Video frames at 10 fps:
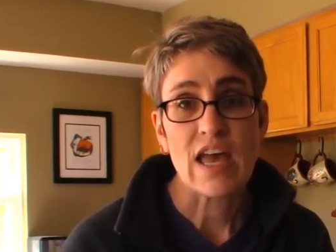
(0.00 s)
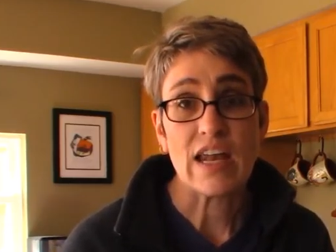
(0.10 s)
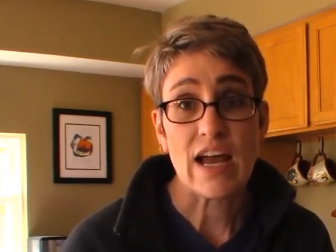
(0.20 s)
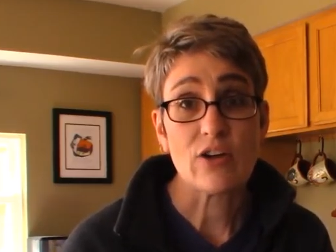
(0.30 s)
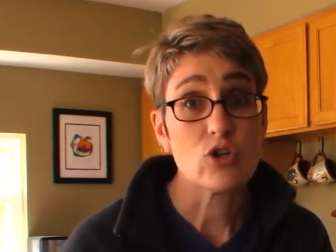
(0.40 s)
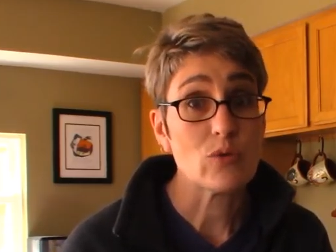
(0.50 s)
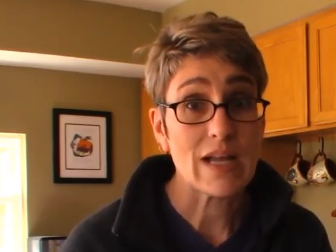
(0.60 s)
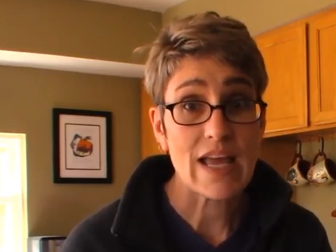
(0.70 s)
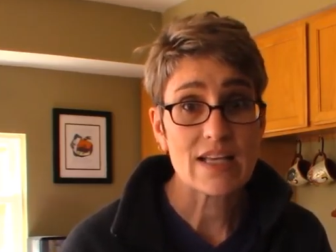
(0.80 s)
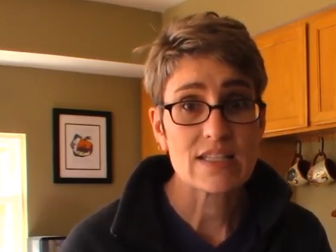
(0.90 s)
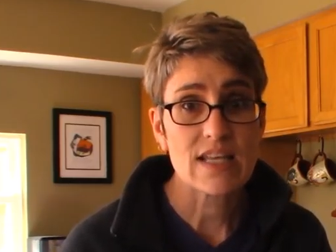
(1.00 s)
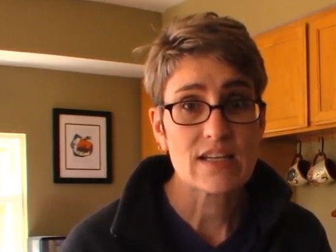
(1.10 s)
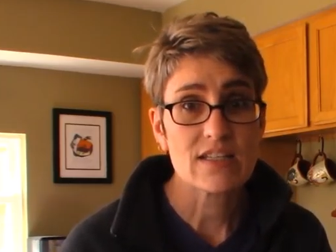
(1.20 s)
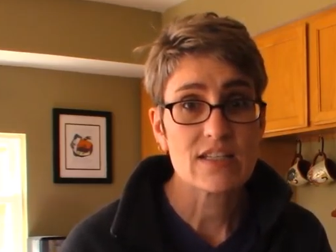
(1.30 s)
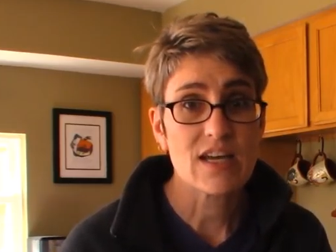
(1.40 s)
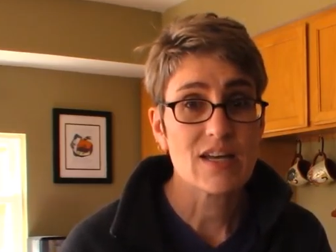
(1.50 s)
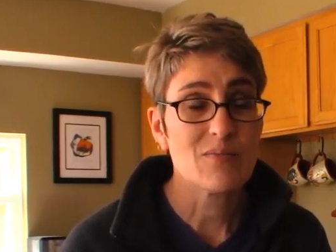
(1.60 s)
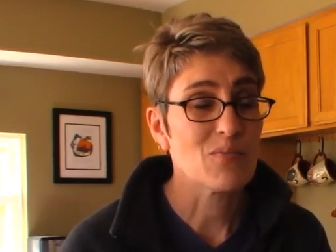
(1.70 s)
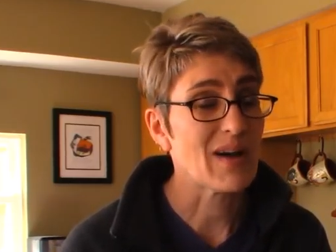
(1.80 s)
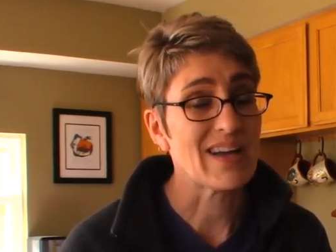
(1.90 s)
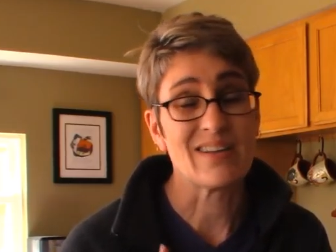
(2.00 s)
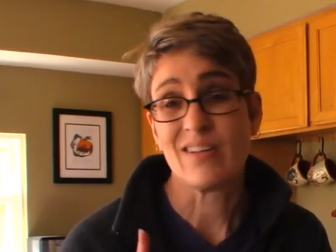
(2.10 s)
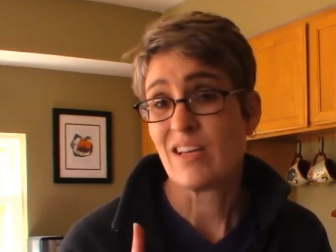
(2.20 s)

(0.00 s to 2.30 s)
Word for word: And how you enhance that design by